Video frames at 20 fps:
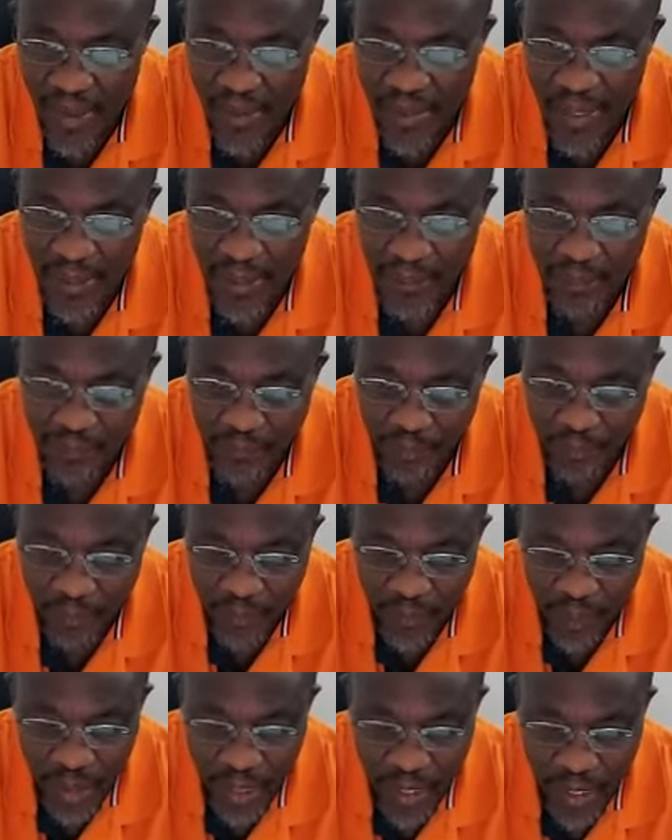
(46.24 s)
Amen.
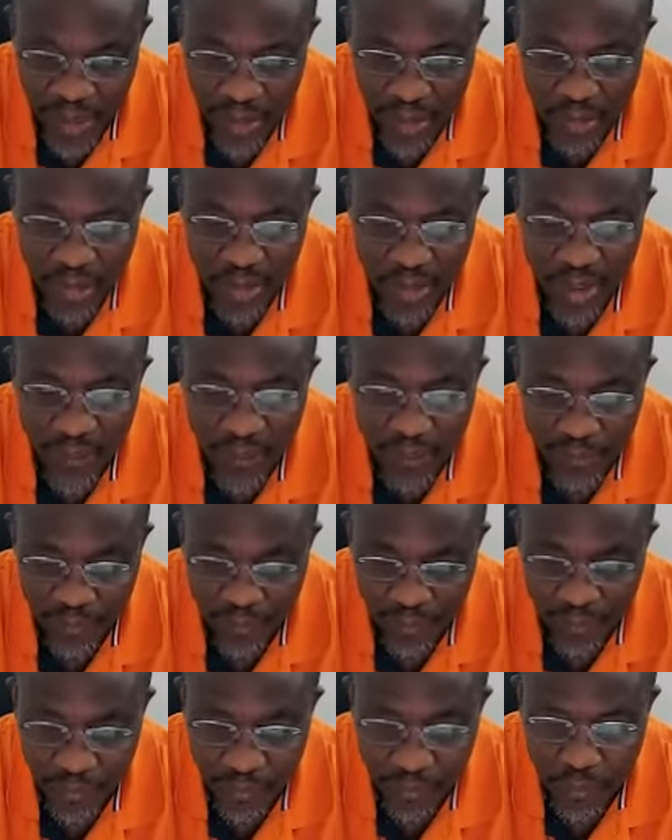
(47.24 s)
And today,
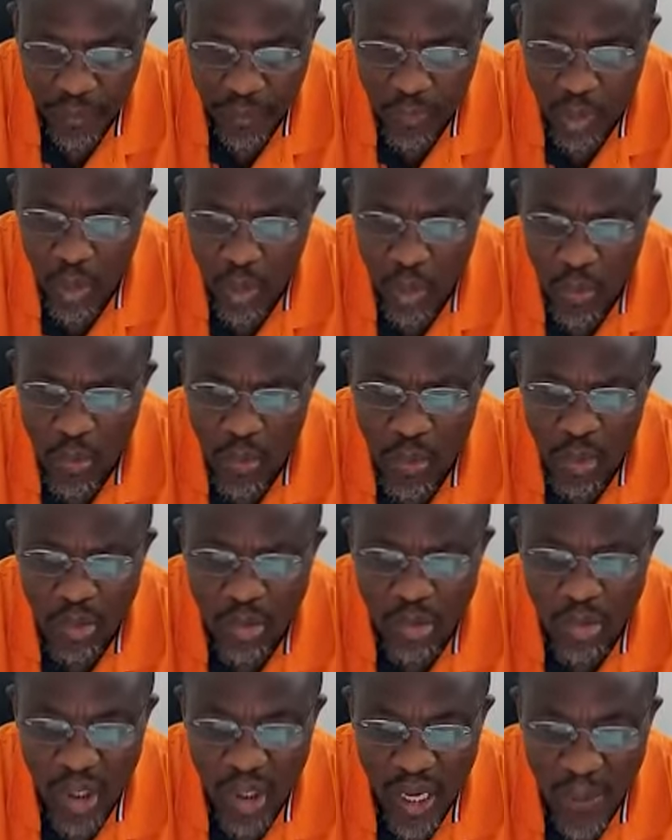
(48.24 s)
we want
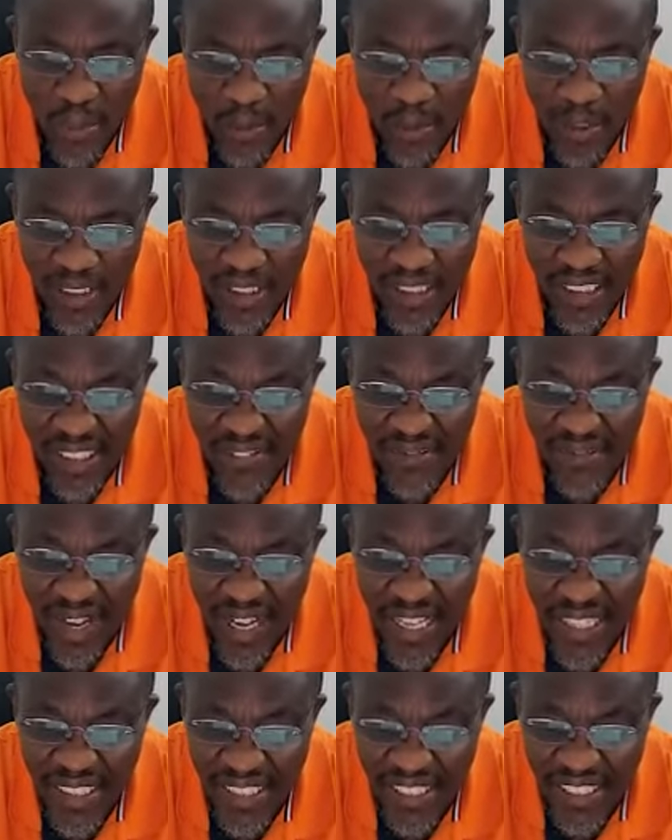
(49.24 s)
to talk about the
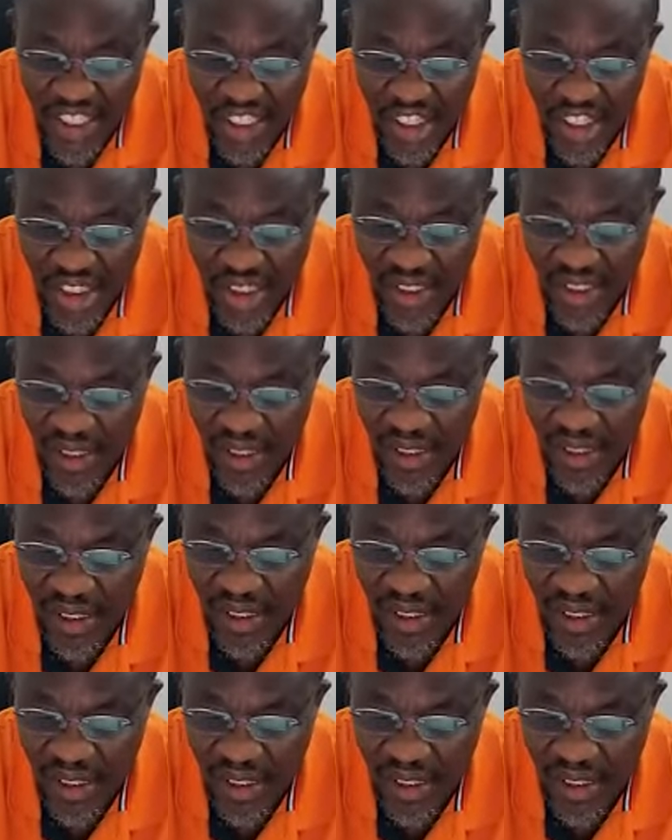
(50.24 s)
divine riches.